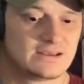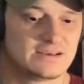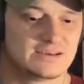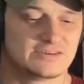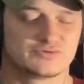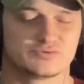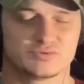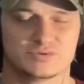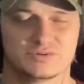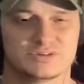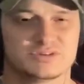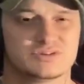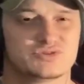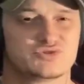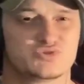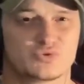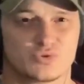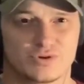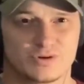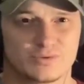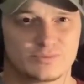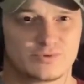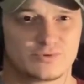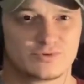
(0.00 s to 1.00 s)
is really
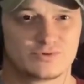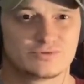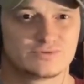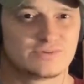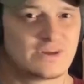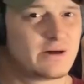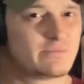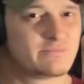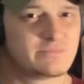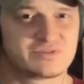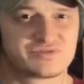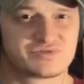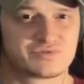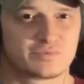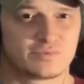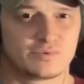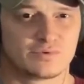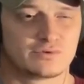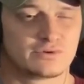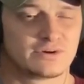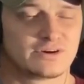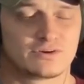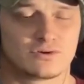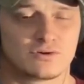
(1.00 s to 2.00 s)
enjoyable, not
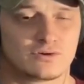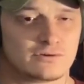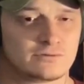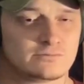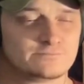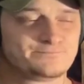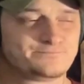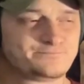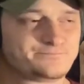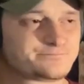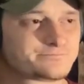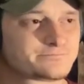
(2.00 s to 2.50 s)
miserable at all.